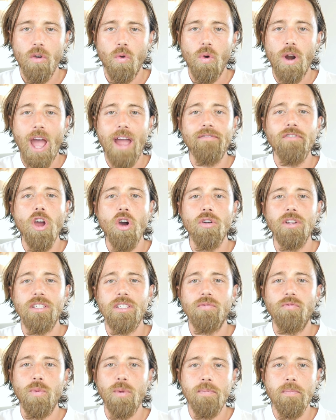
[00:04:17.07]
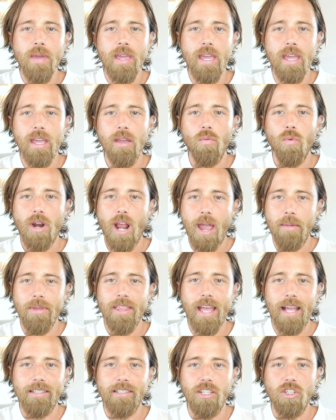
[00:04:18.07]
What I've noticed with me when I'm
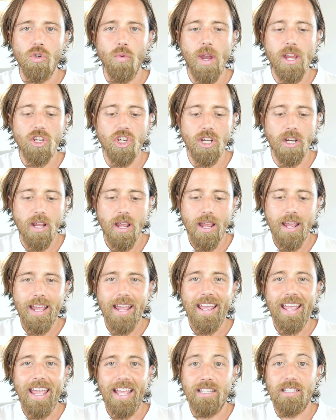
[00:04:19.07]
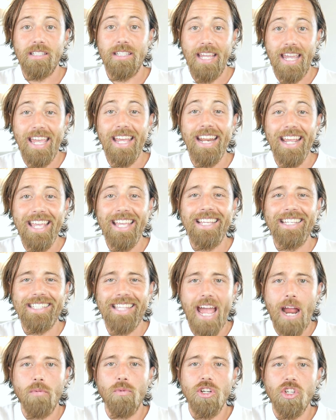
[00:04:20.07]
in that situation, it is
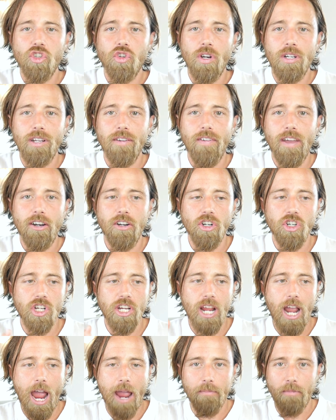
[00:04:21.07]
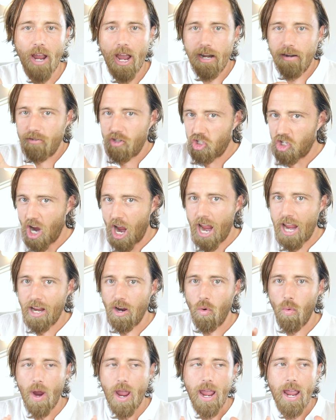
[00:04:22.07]
that restrictive energy. I'm kind of
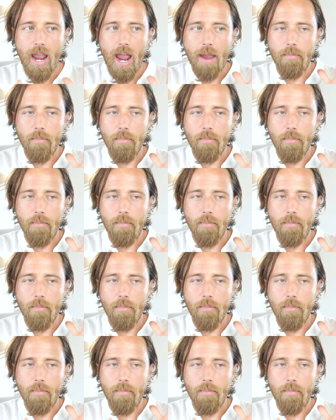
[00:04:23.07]
shying away.